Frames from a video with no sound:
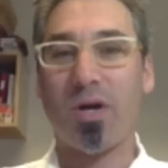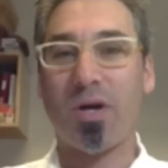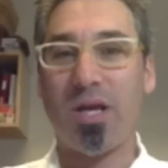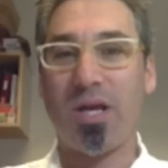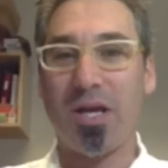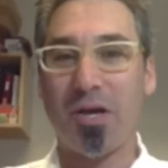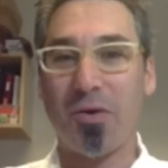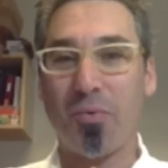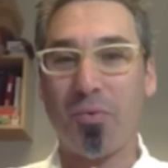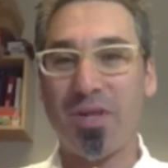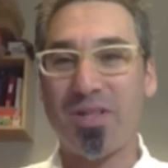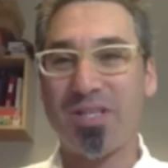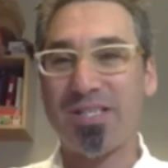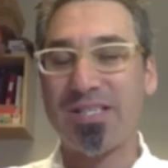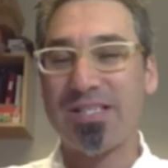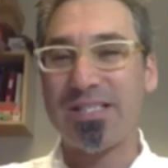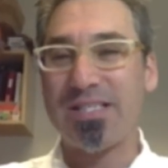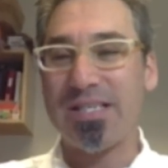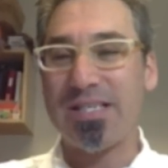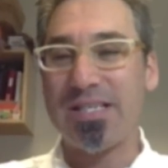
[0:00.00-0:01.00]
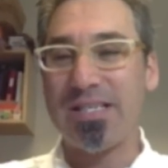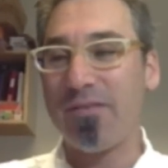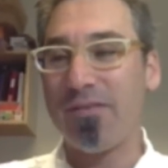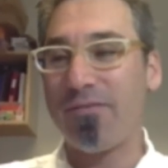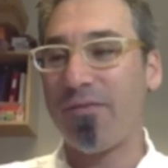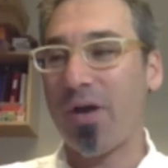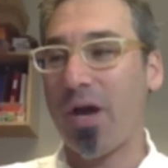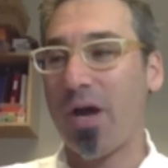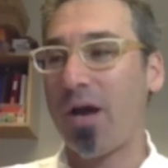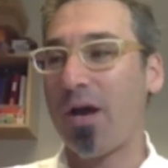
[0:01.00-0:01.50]
here with Steve,
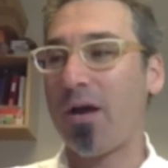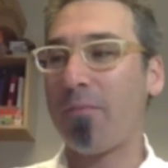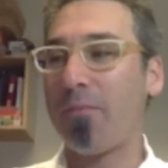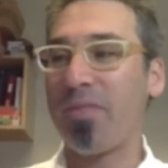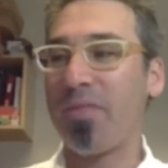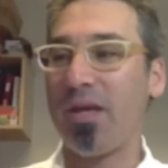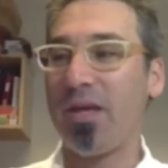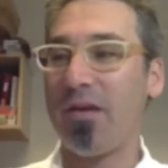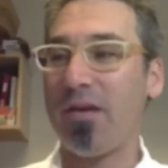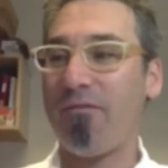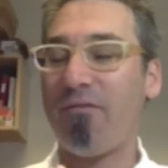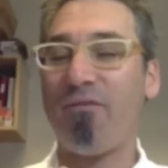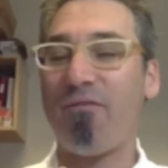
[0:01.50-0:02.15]
the